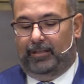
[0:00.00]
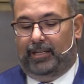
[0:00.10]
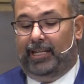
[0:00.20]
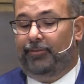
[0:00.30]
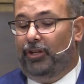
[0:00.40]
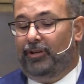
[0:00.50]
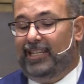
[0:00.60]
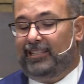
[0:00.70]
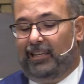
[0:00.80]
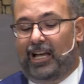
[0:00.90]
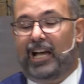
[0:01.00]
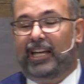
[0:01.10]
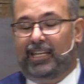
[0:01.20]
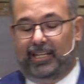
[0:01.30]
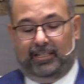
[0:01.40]
And even though he's
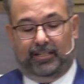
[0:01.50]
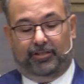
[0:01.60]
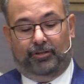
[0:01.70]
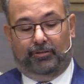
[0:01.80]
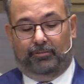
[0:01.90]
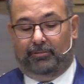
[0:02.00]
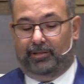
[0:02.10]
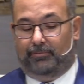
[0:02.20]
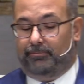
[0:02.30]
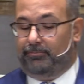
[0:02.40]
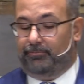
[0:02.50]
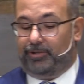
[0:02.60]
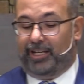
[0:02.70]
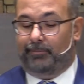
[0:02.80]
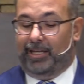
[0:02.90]
lying to
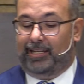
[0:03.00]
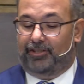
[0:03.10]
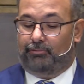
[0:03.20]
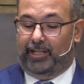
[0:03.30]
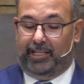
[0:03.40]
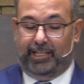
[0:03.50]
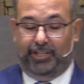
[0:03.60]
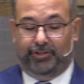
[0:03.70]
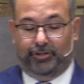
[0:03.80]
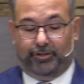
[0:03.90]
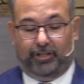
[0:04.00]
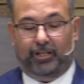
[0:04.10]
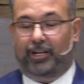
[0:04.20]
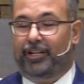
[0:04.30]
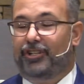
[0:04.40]
try to make his way easier,
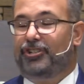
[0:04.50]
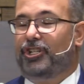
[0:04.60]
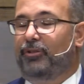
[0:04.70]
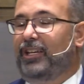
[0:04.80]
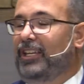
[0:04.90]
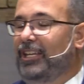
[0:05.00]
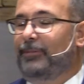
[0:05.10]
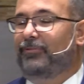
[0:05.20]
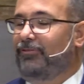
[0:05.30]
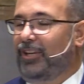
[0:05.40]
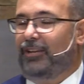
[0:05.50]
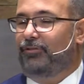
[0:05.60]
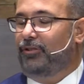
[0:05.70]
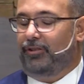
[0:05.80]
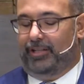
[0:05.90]
God is showing him
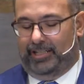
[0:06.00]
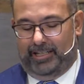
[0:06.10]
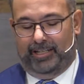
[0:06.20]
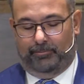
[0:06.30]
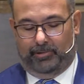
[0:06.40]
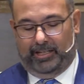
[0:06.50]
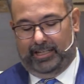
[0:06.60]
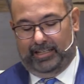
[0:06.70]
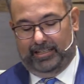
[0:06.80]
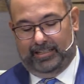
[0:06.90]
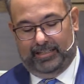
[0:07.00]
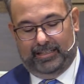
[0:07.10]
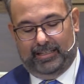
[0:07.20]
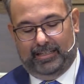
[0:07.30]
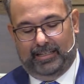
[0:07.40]
favor anyway.
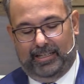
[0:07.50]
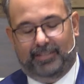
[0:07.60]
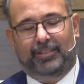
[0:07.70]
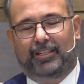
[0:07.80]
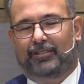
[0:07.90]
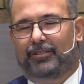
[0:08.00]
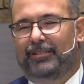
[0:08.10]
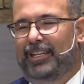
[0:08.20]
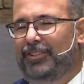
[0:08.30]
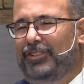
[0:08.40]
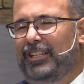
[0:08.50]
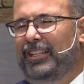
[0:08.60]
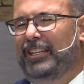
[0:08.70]
Isn't it